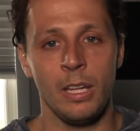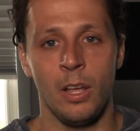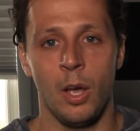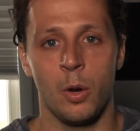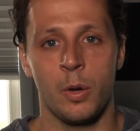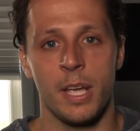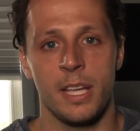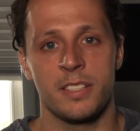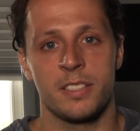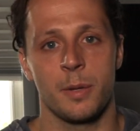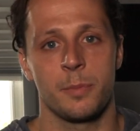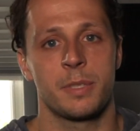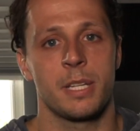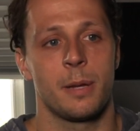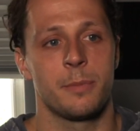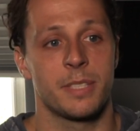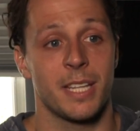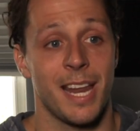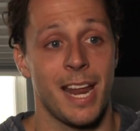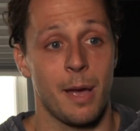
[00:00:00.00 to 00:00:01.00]
okay,
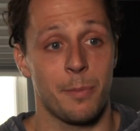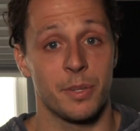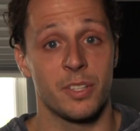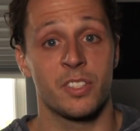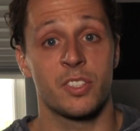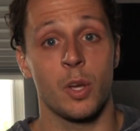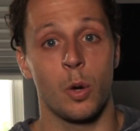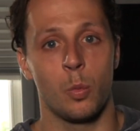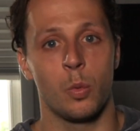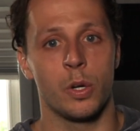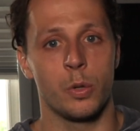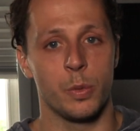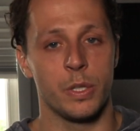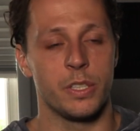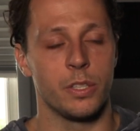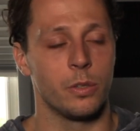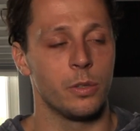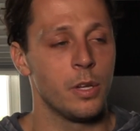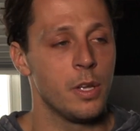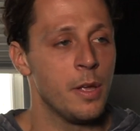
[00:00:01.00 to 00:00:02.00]
sometimes that happens. So what
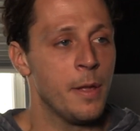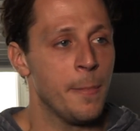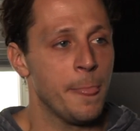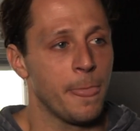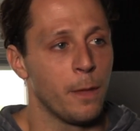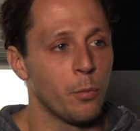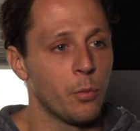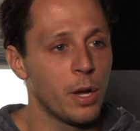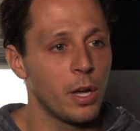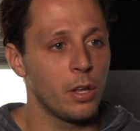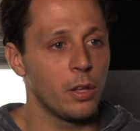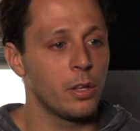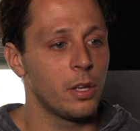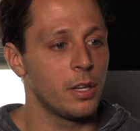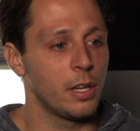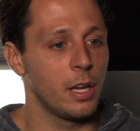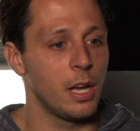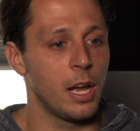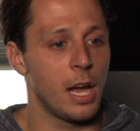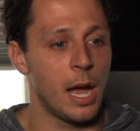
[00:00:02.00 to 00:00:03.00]
do? Well,
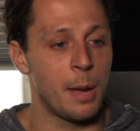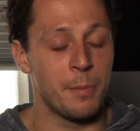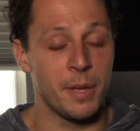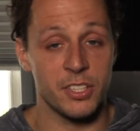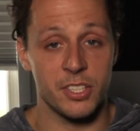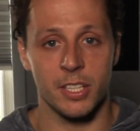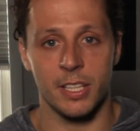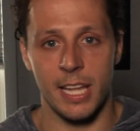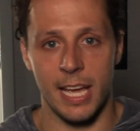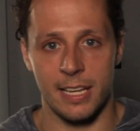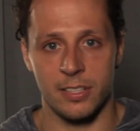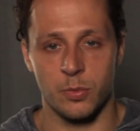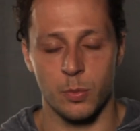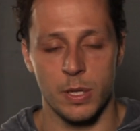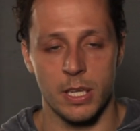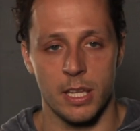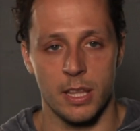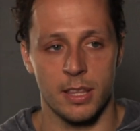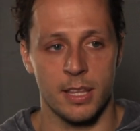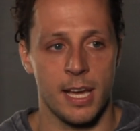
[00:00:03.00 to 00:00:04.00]
I mentioned last
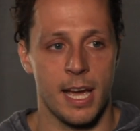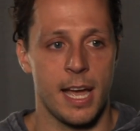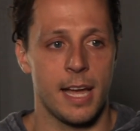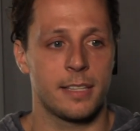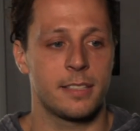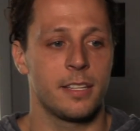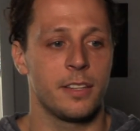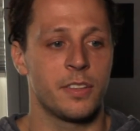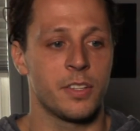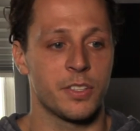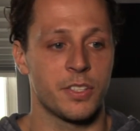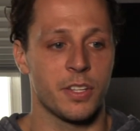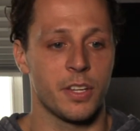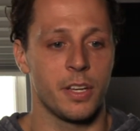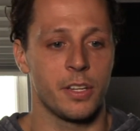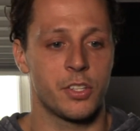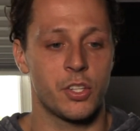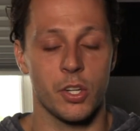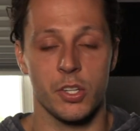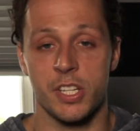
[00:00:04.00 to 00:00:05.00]
week that there's
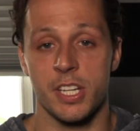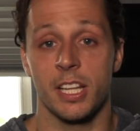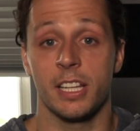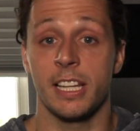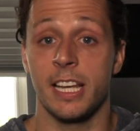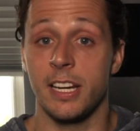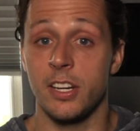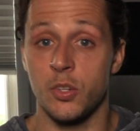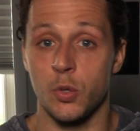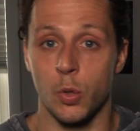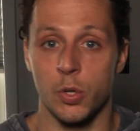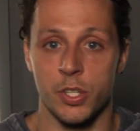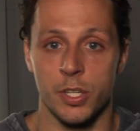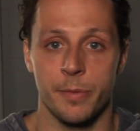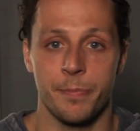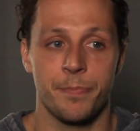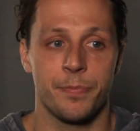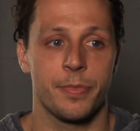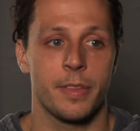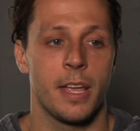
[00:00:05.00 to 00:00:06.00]
a church in Atlanta, Georgia,
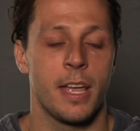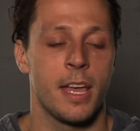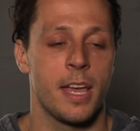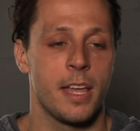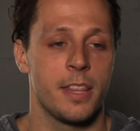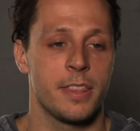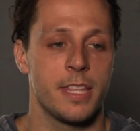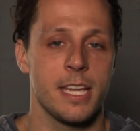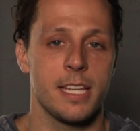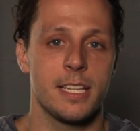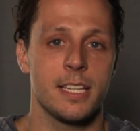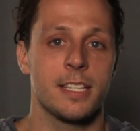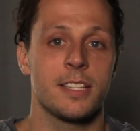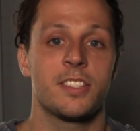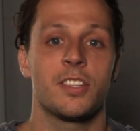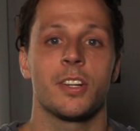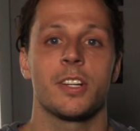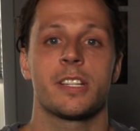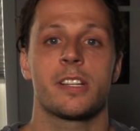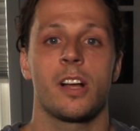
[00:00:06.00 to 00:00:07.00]
and they did a
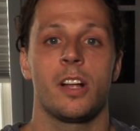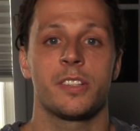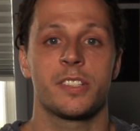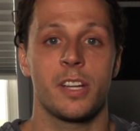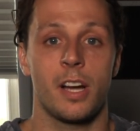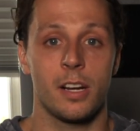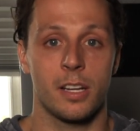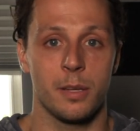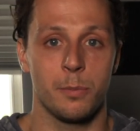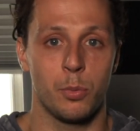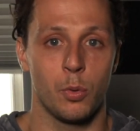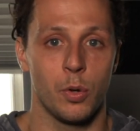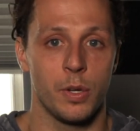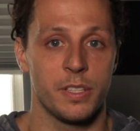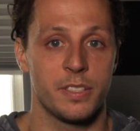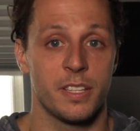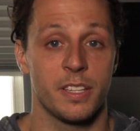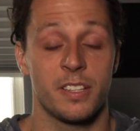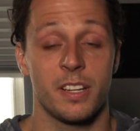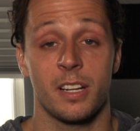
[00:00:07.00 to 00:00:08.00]
series called Talking
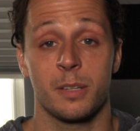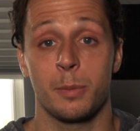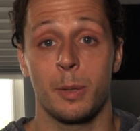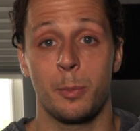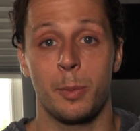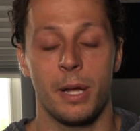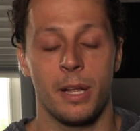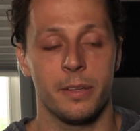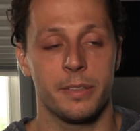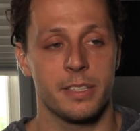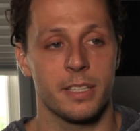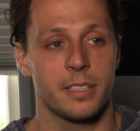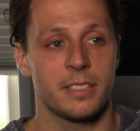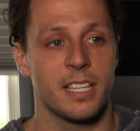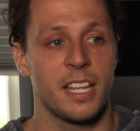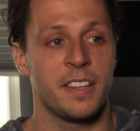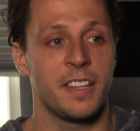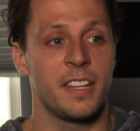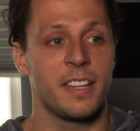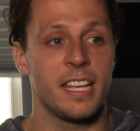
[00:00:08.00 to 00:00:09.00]
Points. They talked about politics,
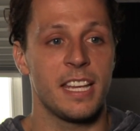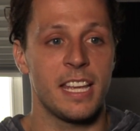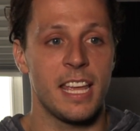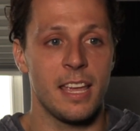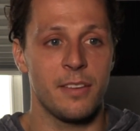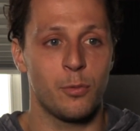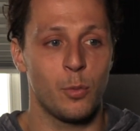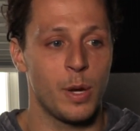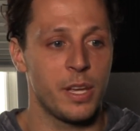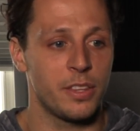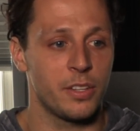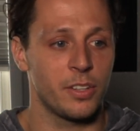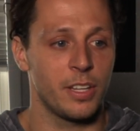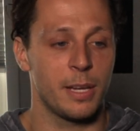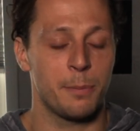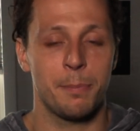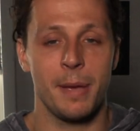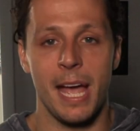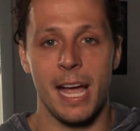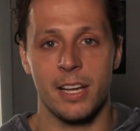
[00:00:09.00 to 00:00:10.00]
and then they gave away their
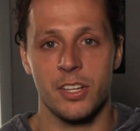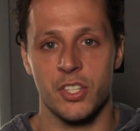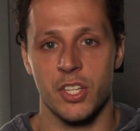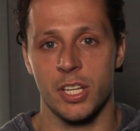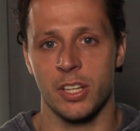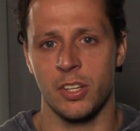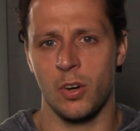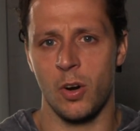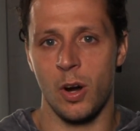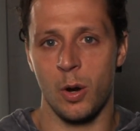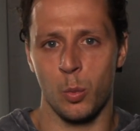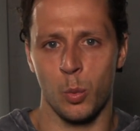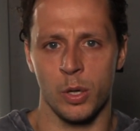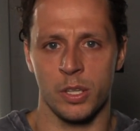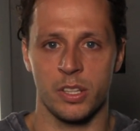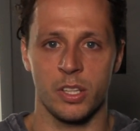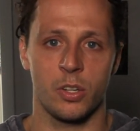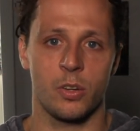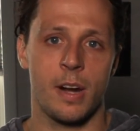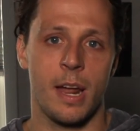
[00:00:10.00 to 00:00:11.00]
like packaging, their artwork,
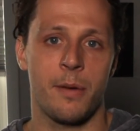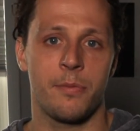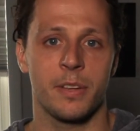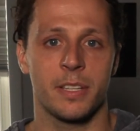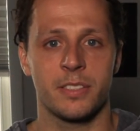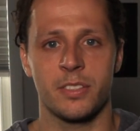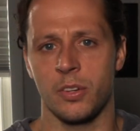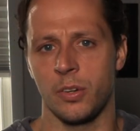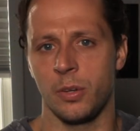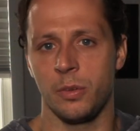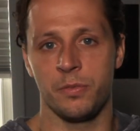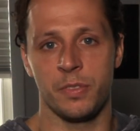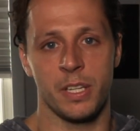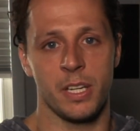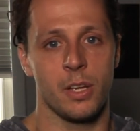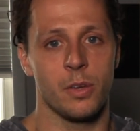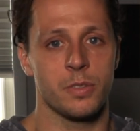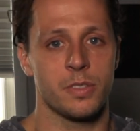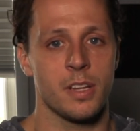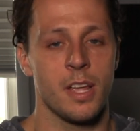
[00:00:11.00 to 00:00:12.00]
their graphics, their little
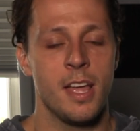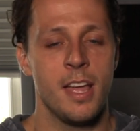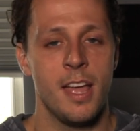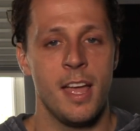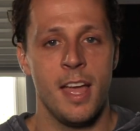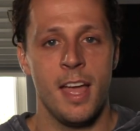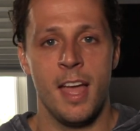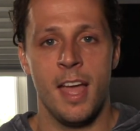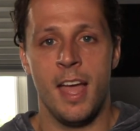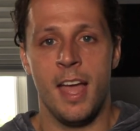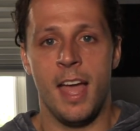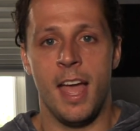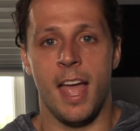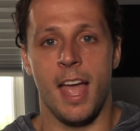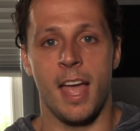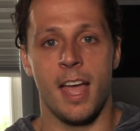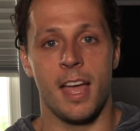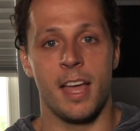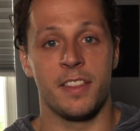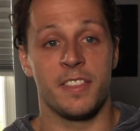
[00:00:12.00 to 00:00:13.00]
videos,
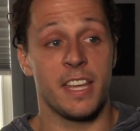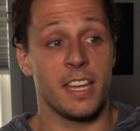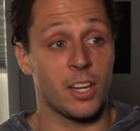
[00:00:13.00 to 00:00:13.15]
and they